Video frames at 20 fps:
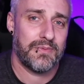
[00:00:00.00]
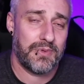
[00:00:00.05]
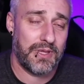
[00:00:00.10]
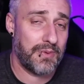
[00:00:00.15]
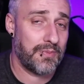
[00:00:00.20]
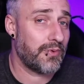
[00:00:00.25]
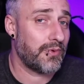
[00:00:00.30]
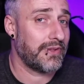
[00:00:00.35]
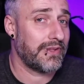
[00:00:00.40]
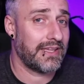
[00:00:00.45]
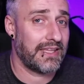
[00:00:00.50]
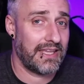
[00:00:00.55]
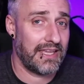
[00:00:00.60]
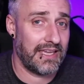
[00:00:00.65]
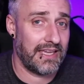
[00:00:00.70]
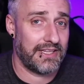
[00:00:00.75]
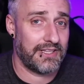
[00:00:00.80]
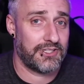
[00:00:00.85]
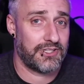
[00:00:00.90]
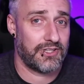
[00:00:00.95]
people
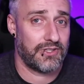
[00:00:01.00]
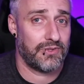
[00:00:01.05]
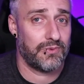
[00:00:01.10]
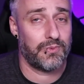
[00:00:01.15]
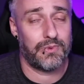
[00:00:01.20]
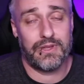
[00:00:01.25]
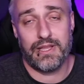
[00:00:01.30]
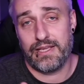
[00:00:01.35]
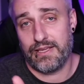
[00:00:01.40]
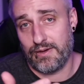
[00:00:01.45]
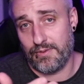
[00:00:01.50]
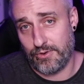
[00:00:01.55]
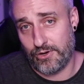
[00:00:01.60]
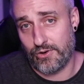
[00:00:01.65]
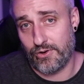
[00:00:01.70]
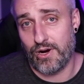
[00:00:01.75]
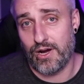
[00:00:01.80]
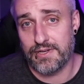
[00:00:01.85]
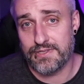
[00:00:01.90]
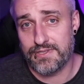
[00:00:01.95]
engaged when they come
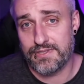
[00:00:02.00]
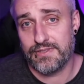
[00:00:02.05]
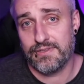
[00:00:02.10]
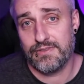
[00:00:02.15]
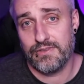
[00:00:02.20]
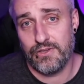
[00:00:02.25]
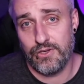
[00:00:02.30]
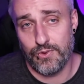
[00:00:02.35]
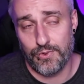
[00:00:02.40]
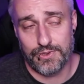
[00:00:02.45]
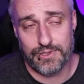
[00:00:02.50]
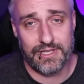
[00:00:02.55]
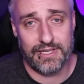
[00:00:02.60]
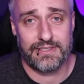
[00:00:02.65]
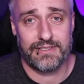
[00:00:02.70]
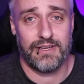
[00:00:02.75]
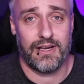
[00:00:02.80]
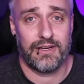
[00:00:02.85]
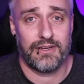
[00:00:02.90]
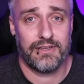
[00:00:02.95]
across your
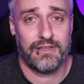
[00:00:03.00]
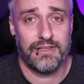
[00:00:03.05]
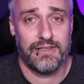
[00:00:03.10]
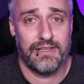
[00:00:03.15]
TikTok.